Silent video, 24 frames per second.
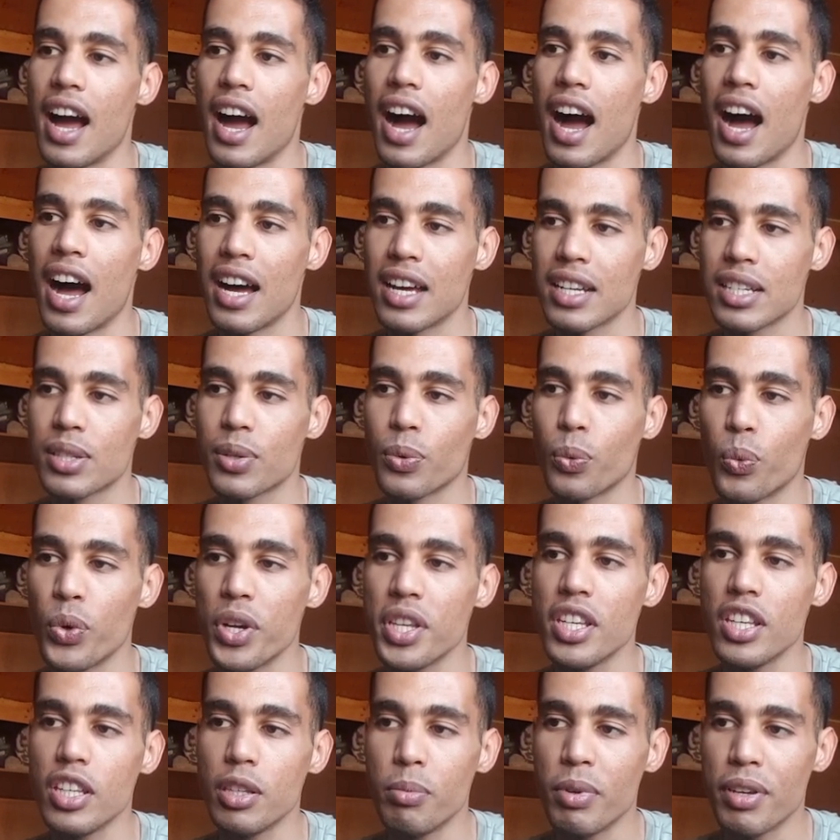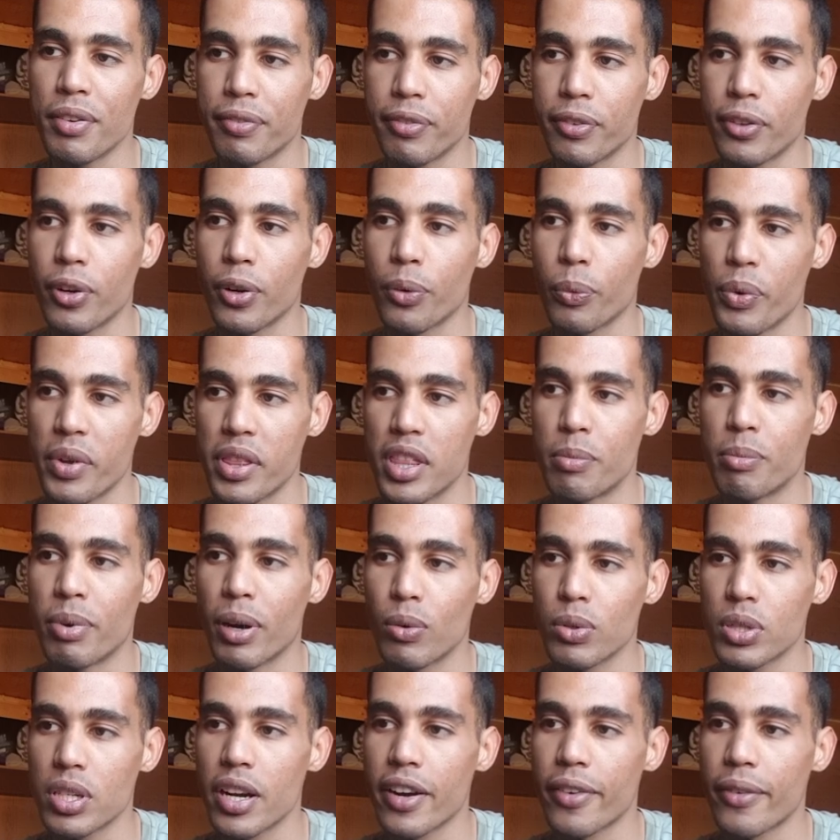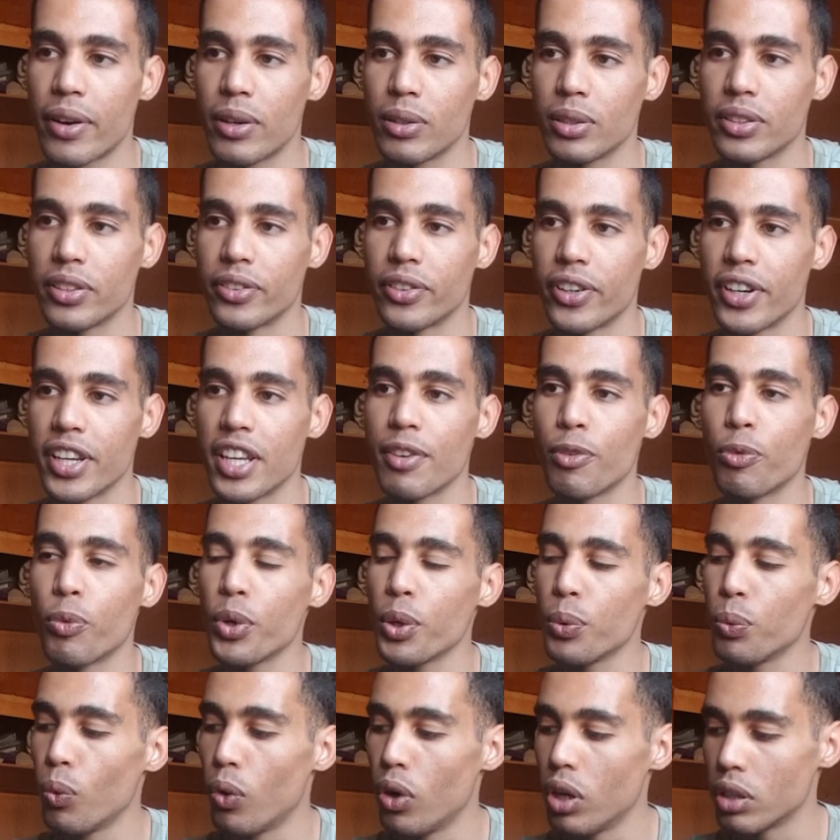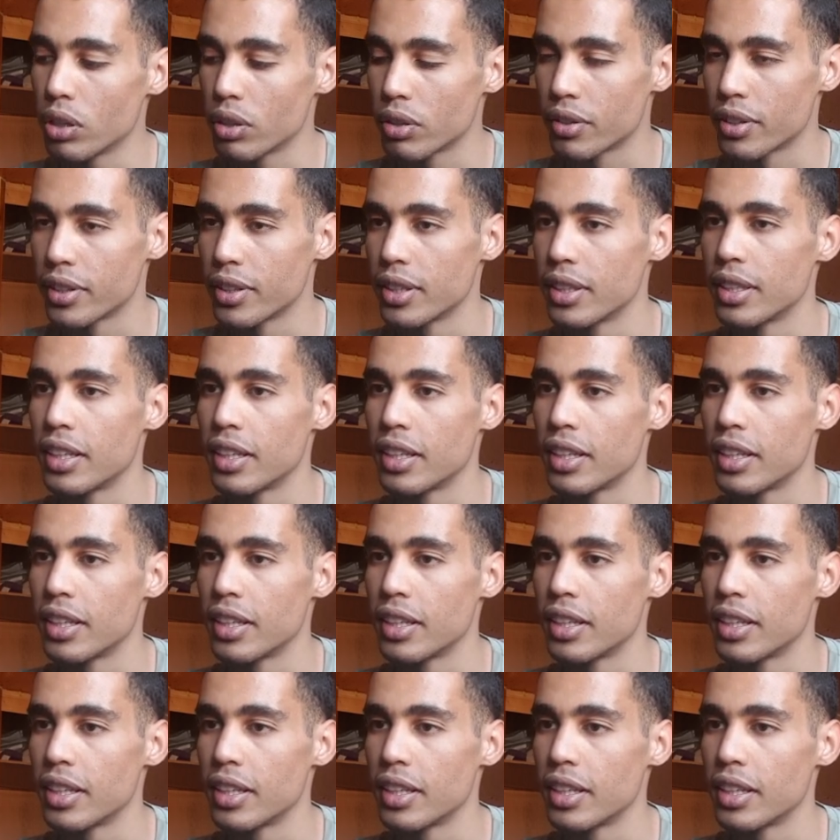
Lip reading: As we did before with the browser router, if we want